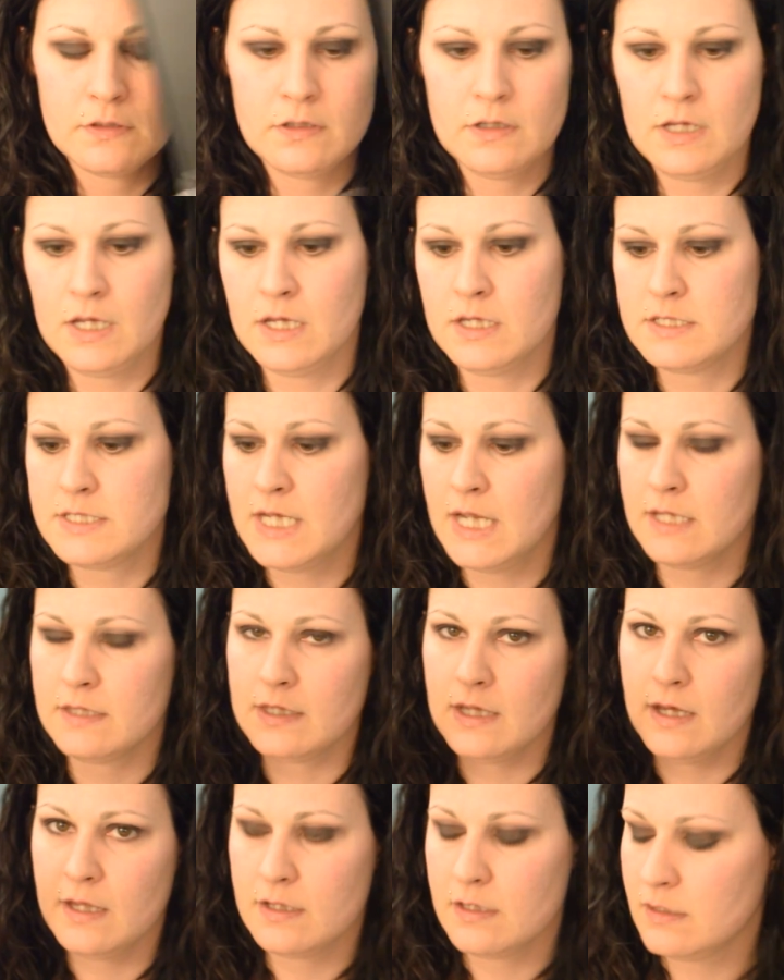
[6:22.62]
And take
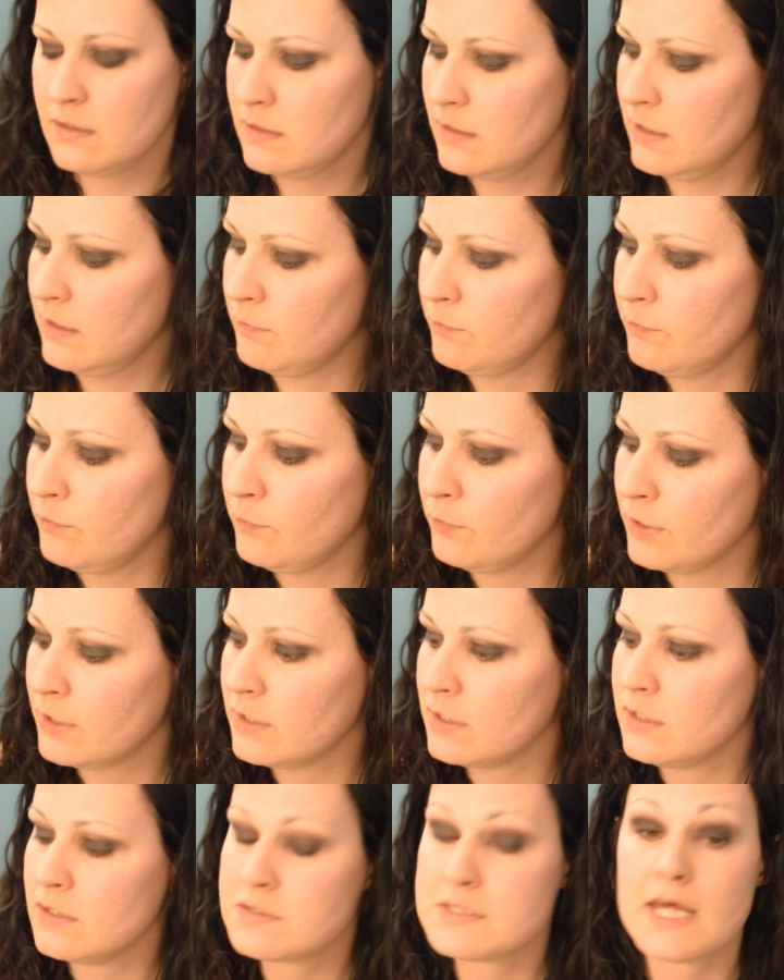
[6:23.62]
that, and we're
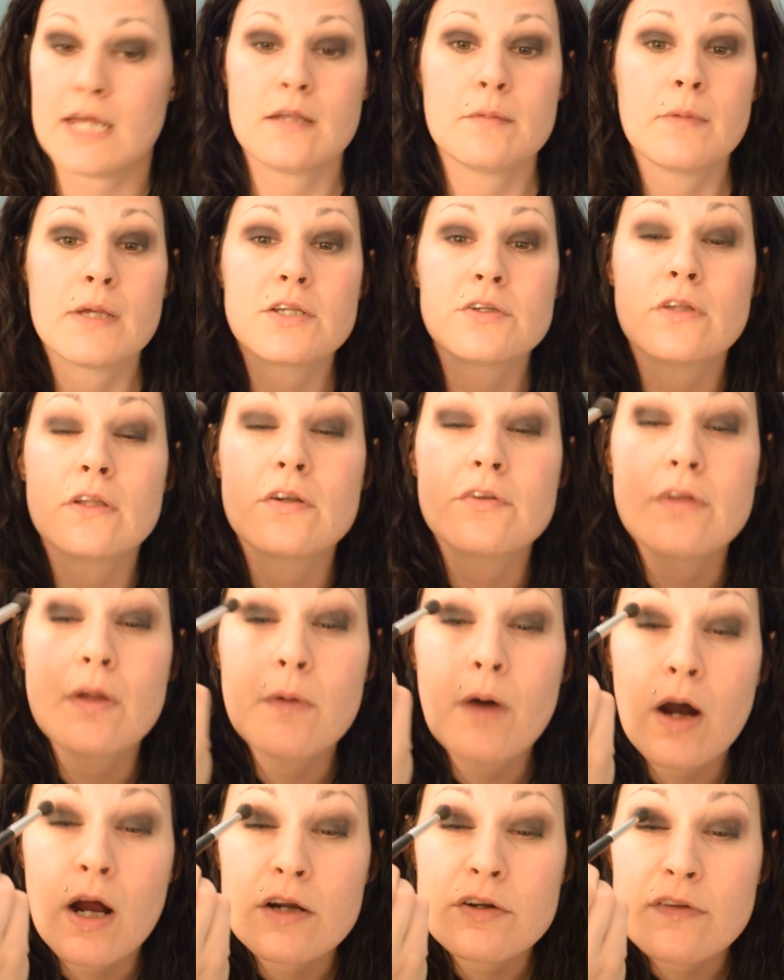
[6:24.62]
going to use that to make sure there's no
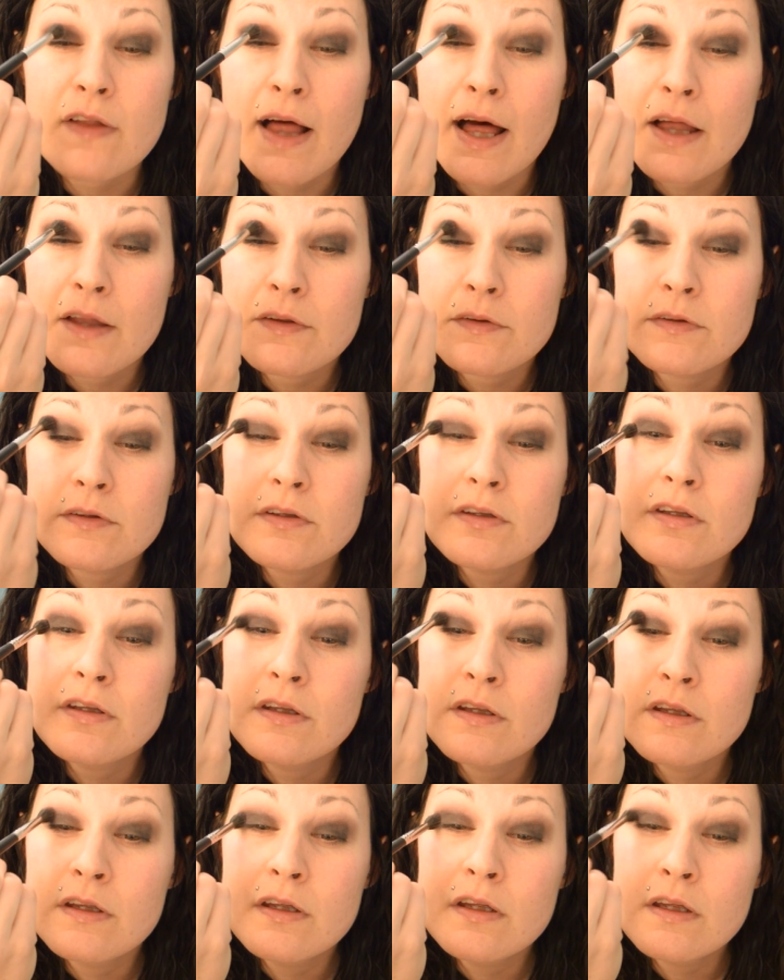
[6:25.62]
harsh lines.
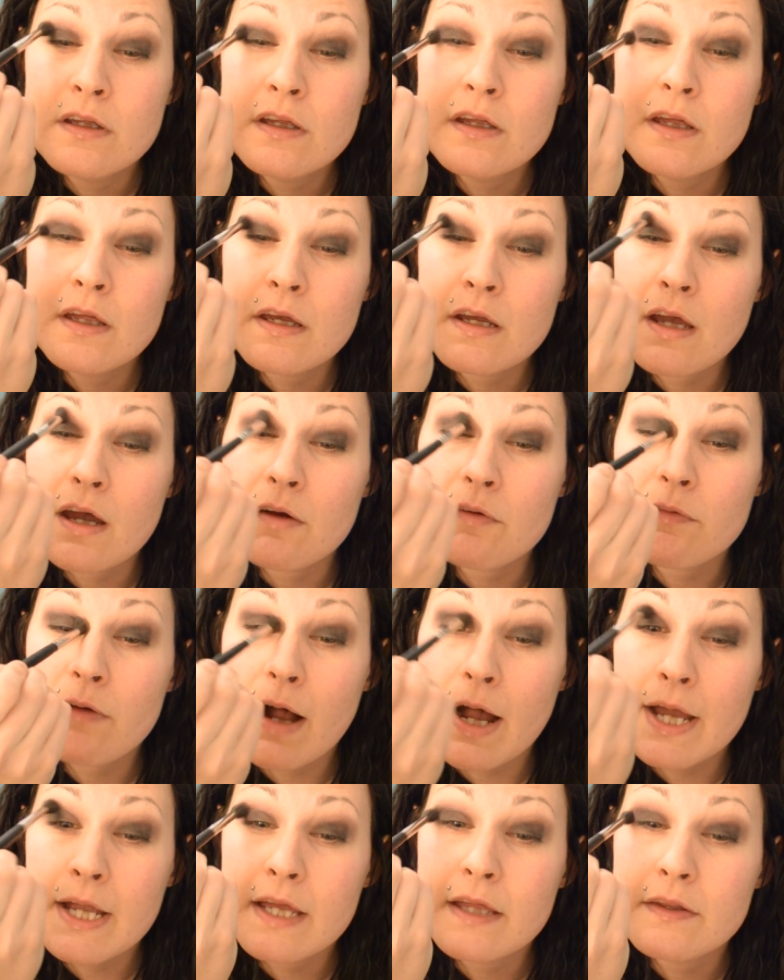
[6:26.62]
And go
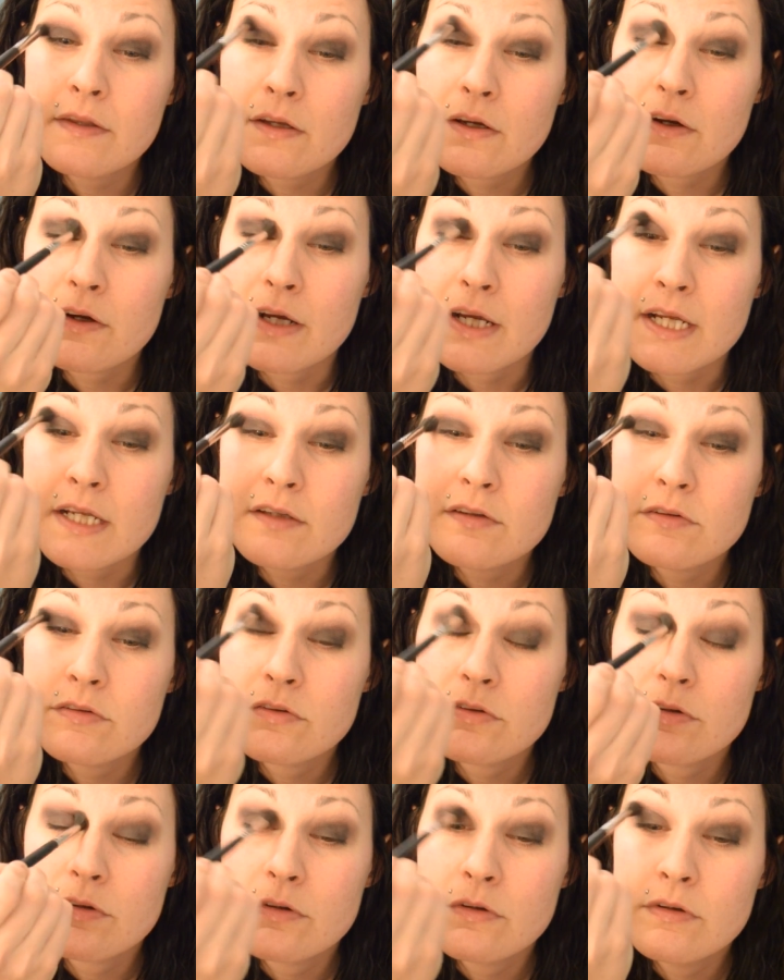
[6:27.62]
right in the crease.